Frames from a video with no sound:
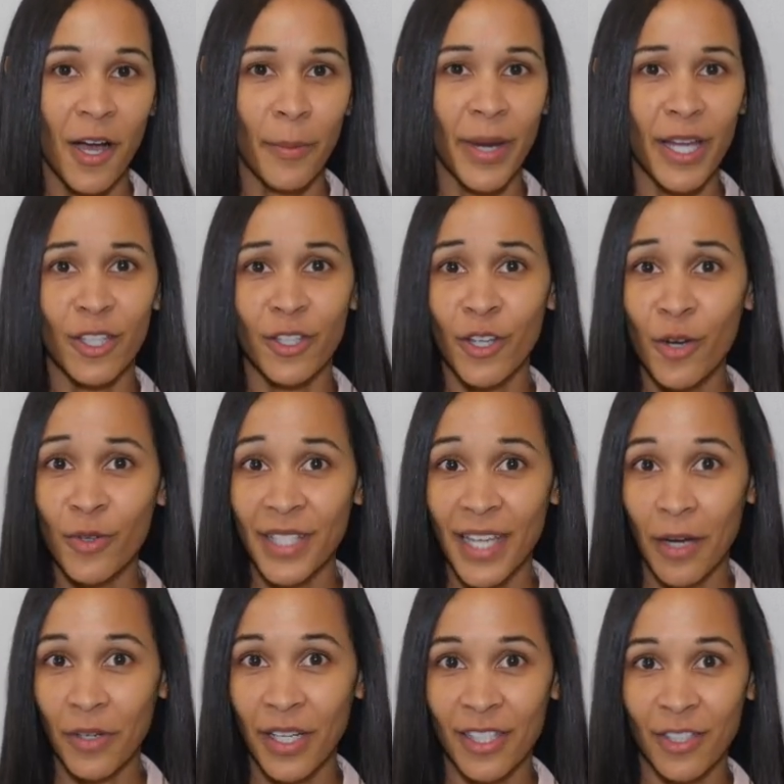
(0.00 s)
But no
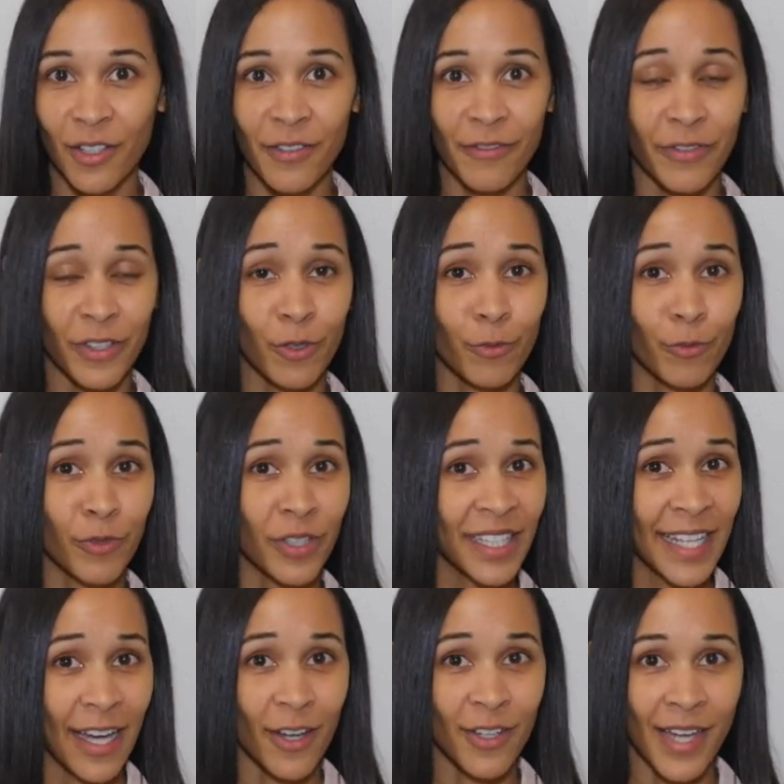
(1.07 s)
doubt it's going to feel
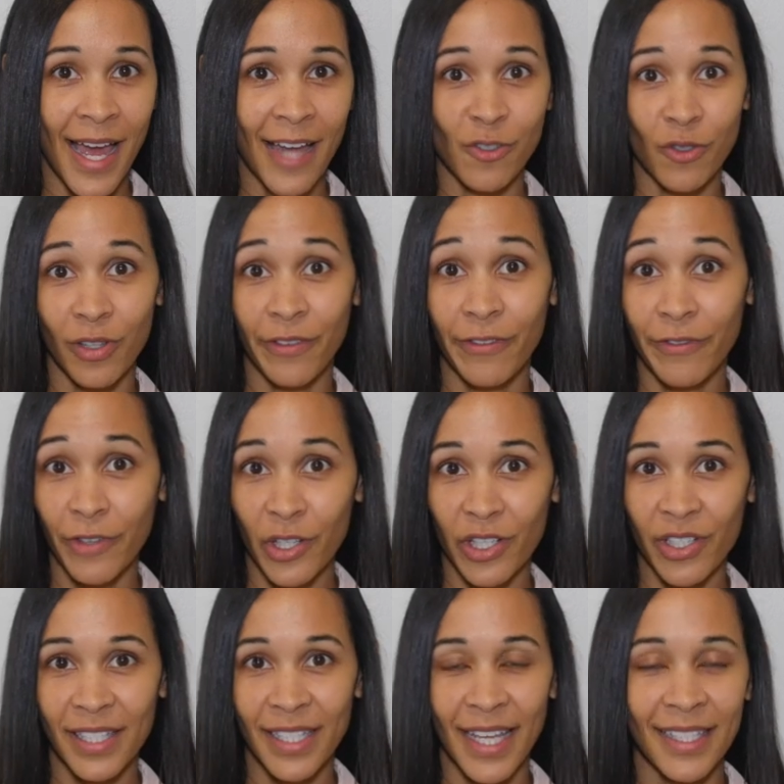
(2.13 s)
really unnatural at
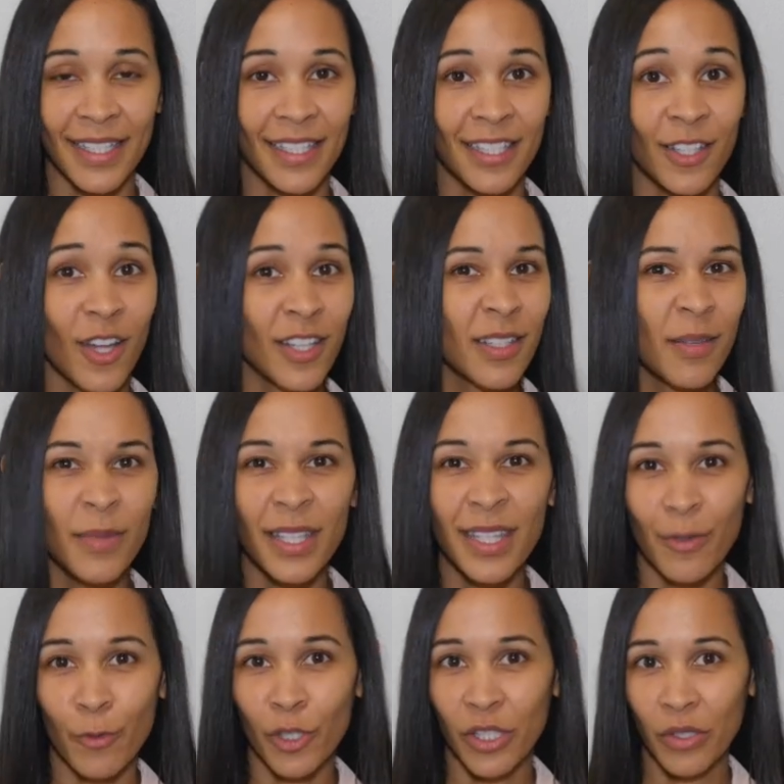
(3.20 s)
first as it's not something
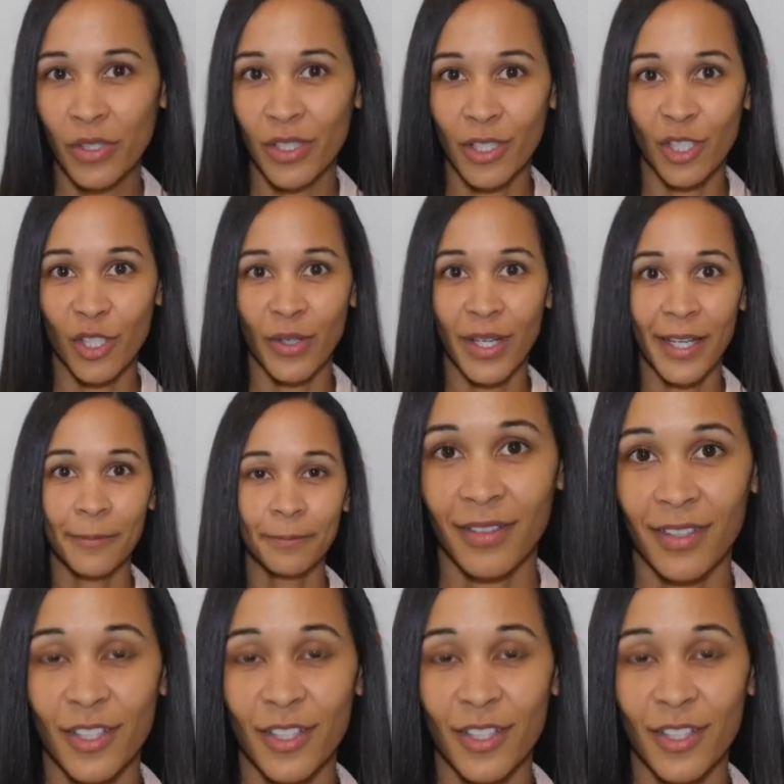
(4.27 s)
that we're used to doing.